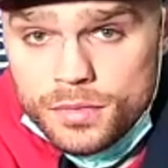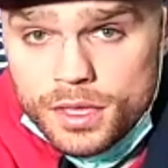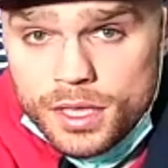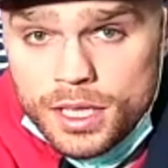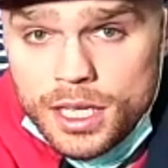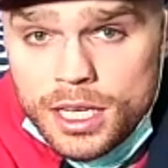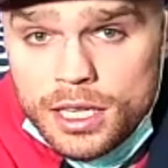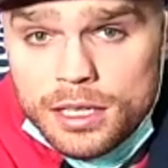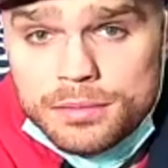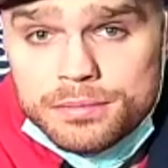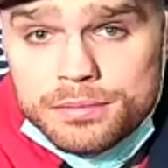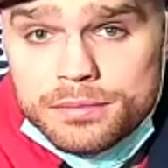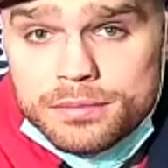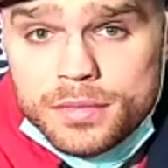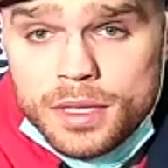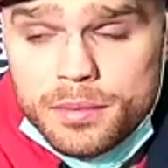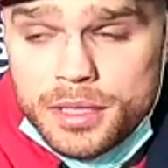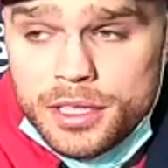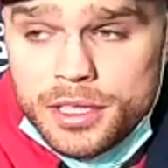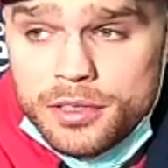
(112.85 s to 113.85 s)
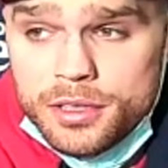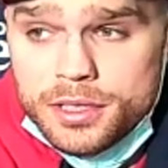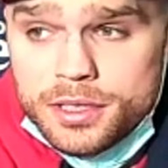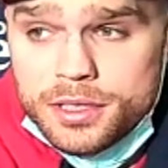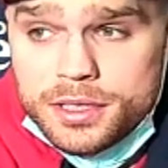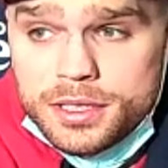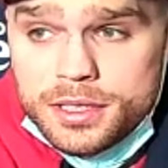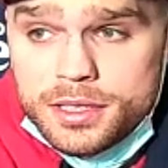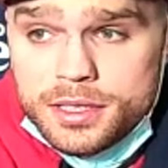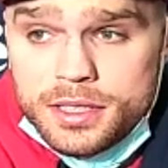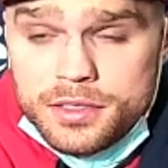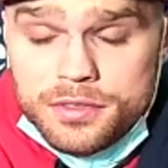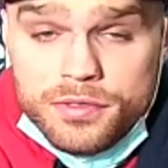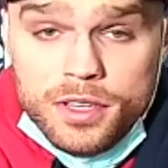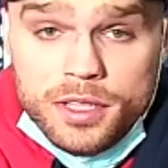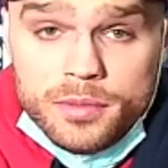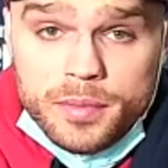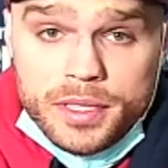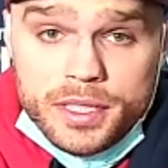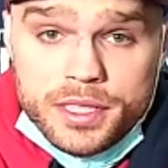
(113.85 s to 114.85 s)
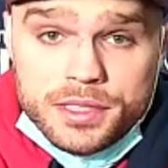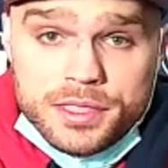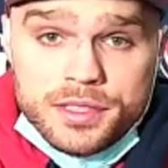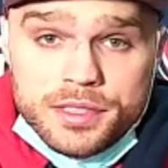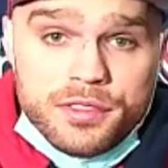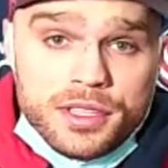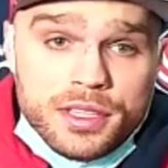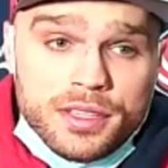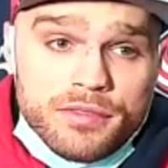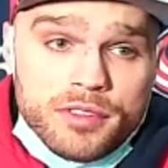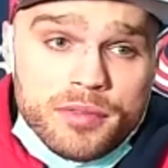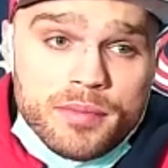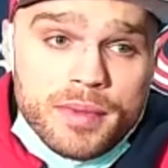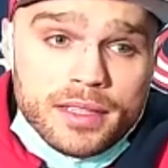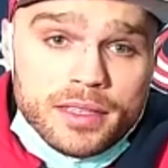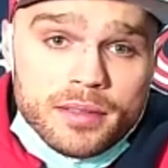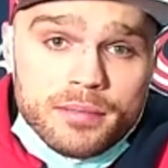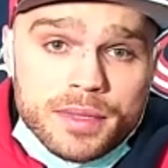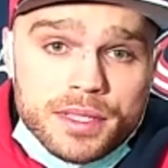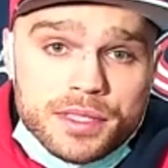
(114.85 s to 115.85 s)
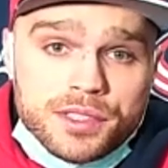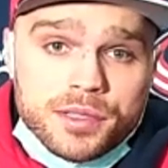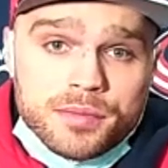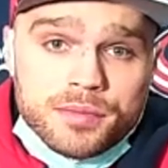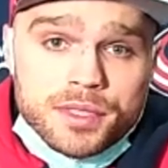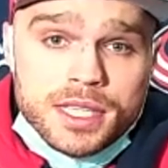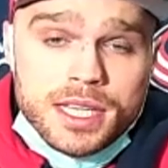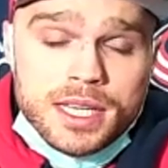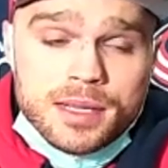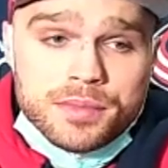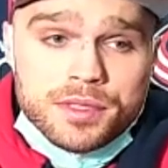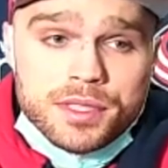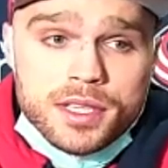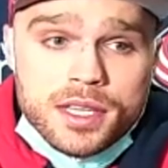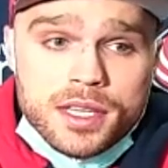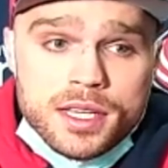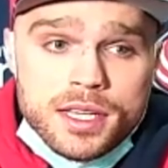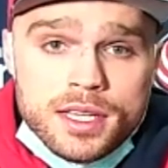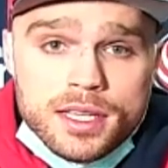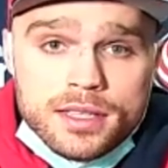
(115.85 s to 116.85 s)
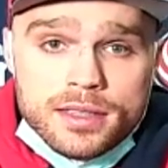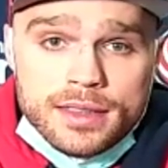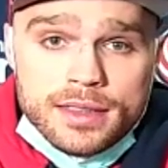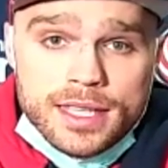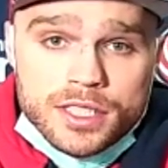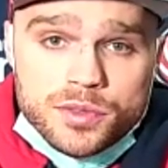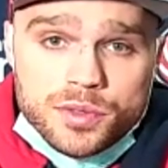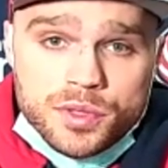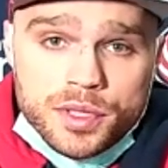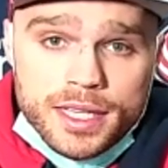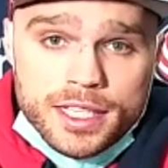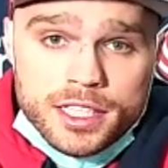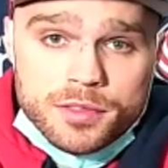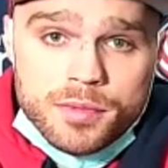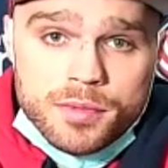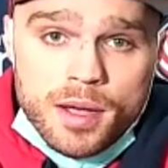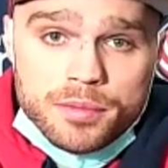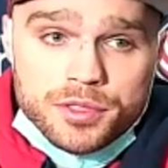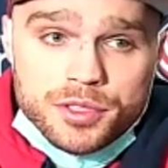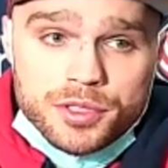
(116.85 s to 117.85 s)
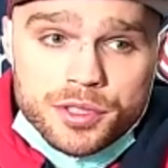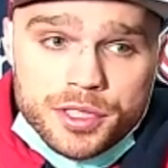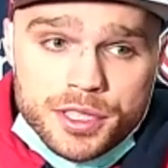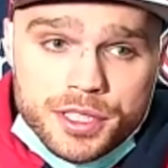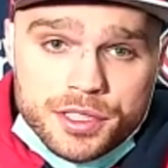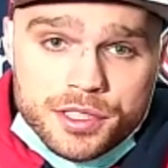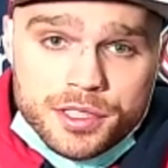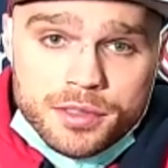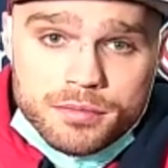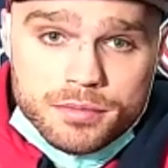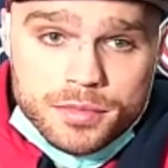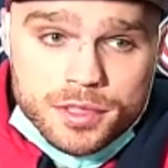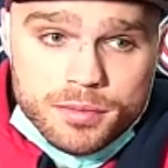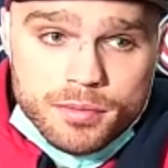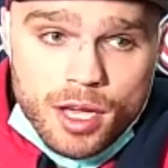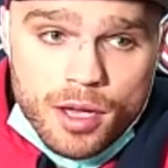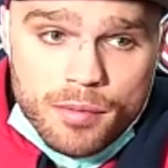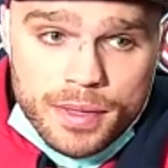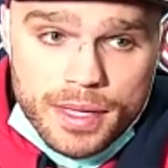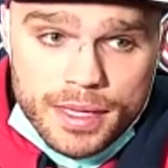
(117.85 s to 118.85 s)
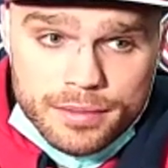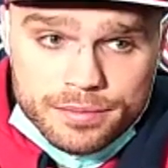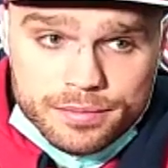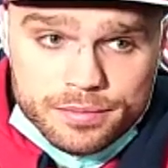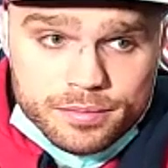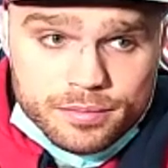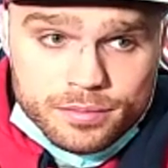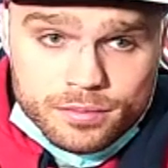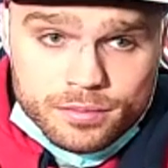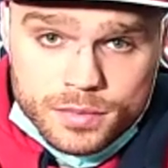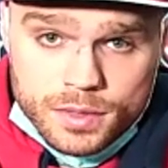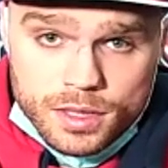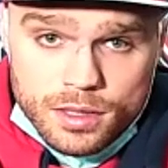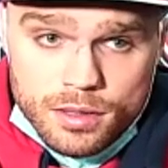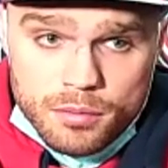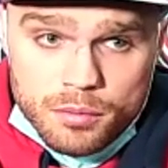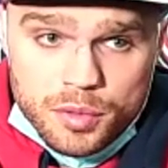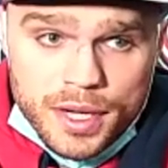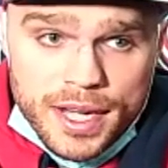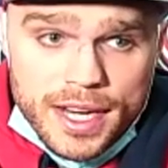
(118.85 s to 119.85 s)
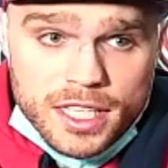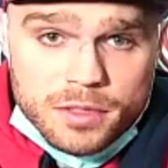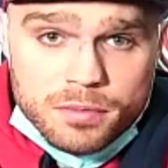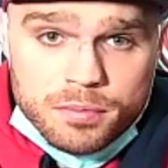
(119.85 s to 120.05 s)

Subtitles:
I mean, you know, it's fun because if you make them miss sometimes, then that's when you get some opportunities, some odd man breaks.